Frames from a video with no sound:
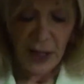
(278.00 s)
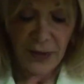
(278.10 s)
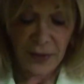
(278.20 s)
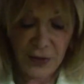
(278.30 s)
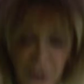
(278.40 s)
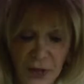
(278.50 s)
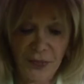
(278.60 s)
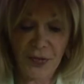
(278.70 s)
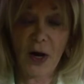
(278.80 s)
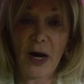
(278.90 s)
and then you
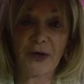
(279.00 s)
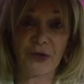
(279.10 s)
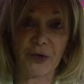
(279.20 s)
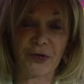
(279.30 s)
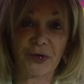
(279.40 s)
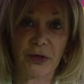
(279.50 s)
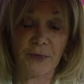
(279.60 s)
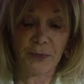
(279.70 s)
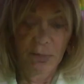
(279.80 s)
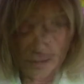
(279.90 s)
get the high saucer.
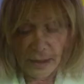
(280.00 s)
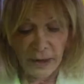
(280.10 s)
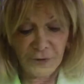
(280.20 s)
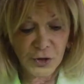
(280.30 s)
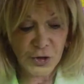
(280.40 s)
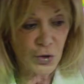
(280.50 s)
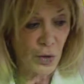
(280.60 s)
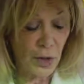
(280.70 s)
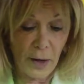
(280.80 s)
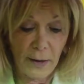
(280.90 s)
Then if you're
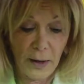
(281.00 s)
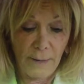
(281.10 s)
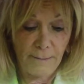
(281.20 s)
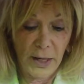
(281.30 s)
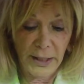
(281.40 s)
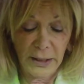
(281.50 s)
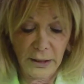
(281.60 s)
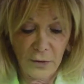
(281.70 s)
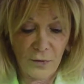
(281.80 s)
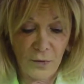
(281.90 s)
short on
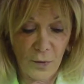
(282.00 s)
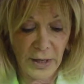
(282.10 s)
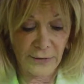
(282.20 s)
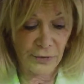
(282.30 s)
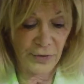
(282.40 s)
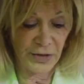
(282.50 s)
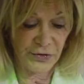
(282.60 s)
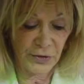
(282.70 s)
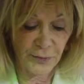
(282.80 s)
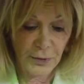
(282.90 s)
money, or for whatever
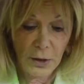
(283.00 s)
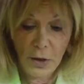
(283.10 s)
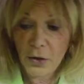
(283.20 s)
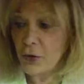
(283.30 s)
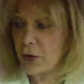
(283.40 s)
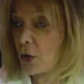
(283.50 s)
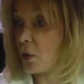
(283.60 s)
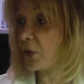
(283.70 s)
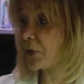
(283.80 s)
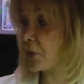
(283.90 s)
reason, you can
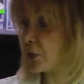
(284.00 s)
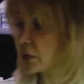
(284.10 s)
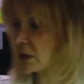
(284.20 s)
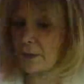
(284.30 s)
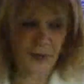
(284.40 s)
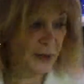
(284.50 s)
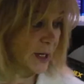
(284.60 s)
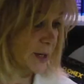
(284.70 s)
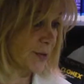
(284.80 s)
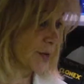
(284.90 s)
also use something like